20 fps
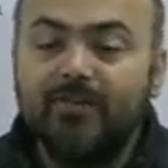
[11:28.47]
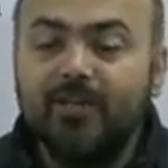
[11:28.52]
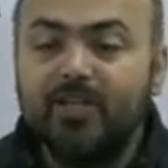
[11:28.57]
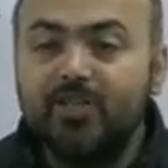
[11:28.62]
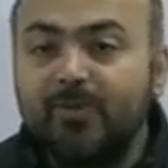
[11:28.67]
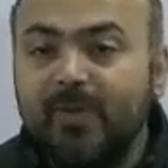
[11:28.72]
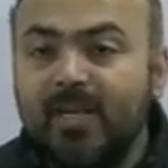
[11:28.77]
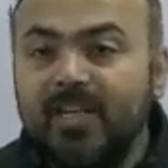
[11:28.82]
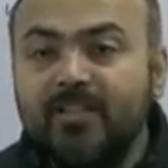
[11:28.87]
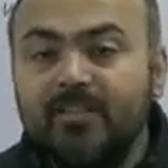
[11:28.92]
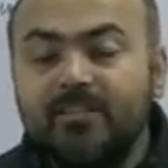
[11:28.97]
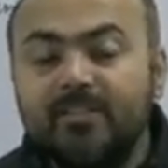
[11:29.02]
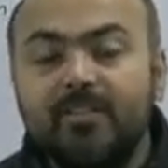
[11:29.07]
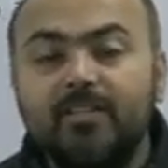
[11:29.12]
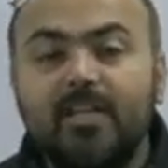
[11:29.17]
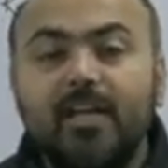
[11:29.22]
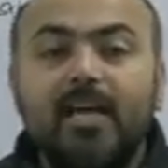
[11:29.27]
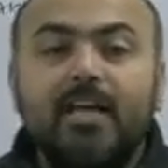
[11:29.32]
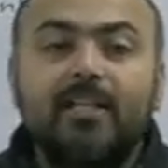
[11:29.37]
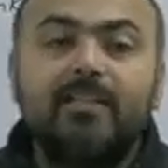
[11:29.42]
which
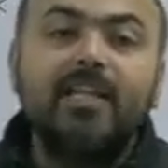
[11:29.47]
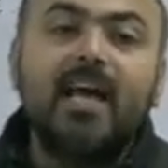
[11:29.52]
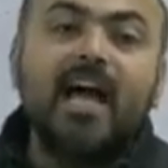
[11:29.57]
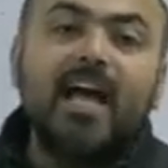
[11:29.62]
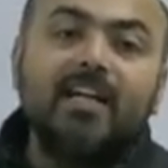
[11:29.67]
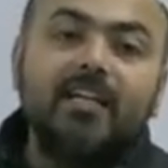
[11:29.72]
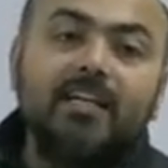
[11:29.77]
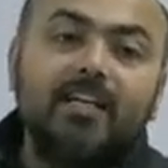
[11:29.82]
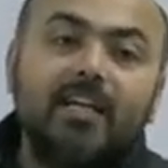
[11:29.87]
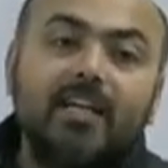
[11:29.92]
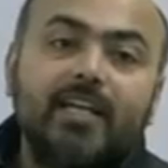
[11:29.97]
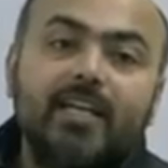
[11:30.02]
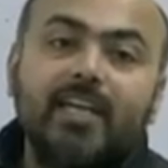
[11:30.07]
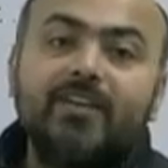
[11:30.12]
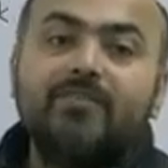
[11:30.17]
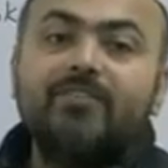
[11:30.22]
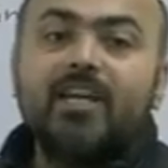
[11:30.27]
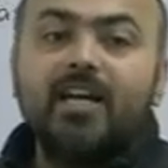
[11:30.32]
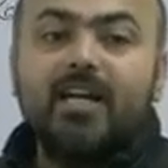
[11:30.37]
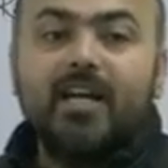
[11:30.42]
means that
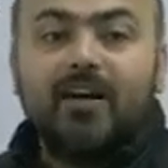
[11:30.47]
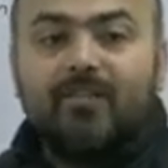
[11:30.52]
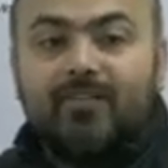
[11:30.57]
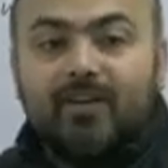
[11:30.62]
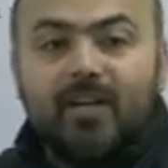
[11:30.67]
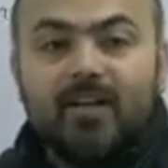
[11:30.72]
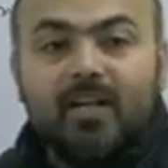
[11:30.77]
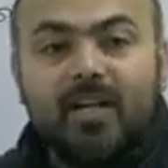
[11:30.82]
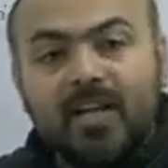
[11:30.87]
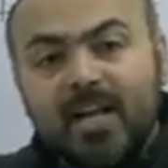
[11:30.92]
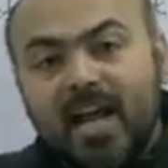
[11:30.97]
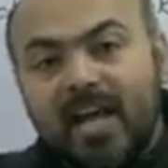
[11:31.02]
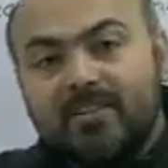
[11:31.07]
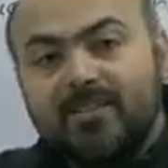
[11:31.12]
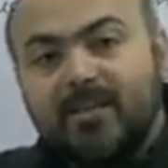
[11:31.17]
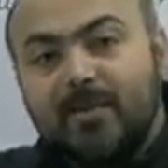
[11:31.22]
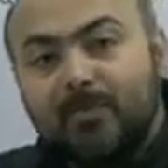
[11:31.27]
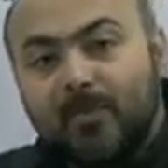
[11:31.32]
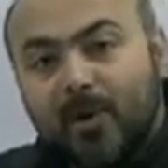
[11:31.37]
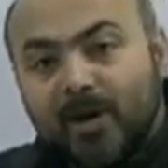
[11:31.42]
if the governor
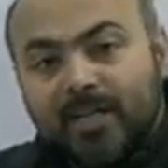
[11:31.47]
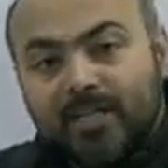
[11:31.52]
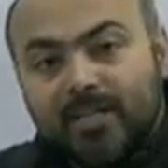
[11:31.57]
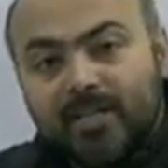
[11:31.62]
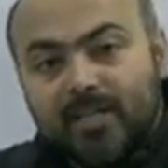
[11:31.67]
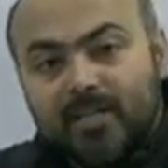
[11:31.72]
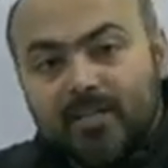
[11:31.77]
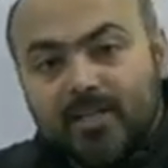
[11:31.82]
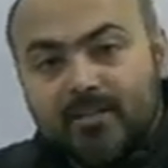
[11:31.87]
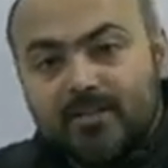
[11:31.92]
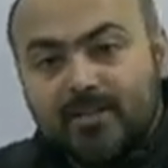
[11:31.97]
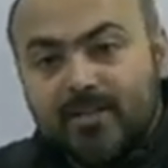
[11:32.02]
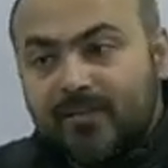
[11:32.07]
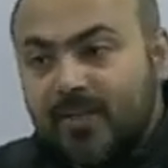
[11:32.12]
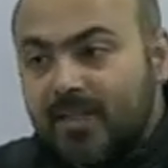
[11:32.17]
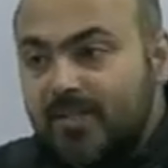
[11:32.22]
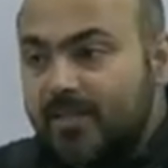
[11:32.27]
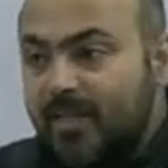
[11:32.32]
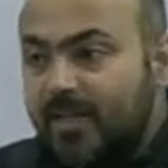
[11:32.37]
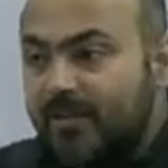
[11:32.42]
has appointed the
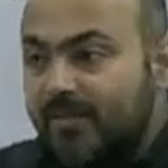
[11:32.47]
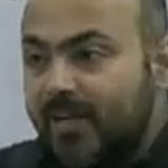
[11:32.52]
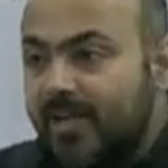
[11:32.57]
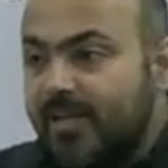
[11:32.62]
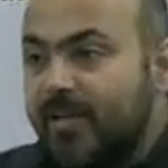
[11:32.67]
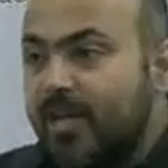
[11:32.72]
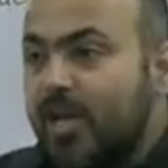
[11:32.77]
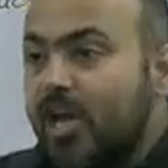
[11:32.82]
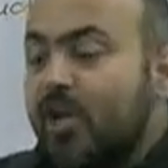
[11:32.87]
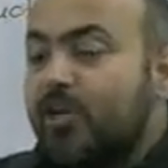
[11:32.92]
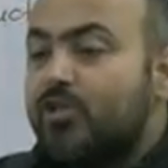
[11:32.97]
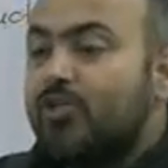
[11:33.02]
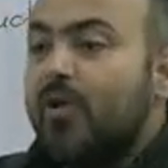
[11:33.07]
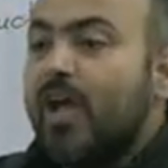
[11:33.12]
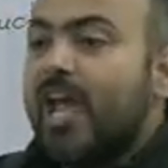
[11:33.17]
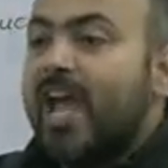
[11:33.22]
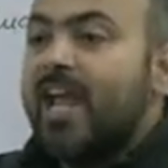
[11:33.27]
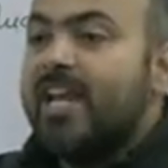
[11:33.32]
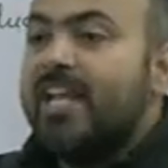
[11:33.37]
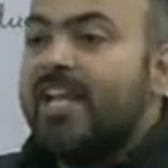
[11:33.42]
civil servant, so
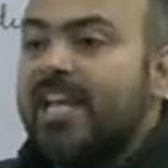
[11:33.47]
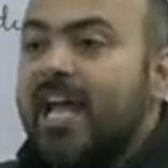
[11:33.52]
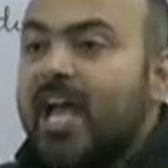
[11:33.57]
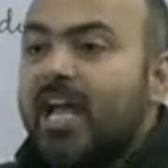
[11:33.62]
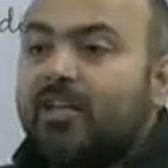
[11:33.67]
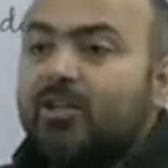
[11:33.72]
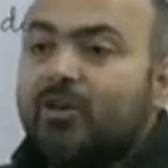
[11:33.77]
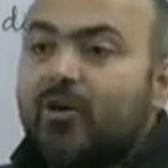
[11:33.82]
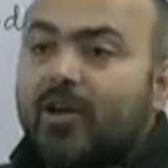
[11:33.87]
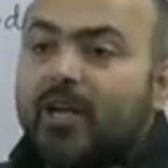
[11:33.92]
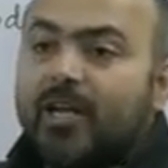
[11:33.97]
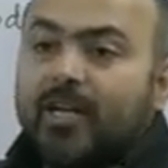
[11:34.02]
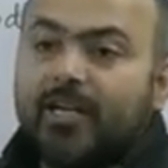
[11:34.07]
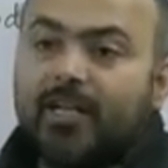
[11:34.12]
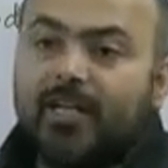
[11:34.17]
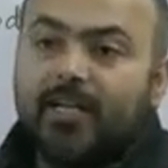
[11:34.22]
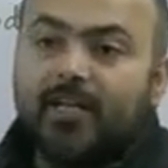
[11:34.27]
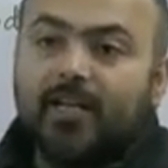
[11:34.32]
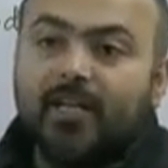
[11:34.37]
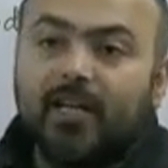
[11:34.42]
any
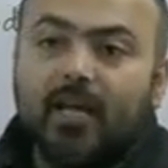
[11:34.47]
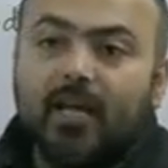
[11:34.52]
authority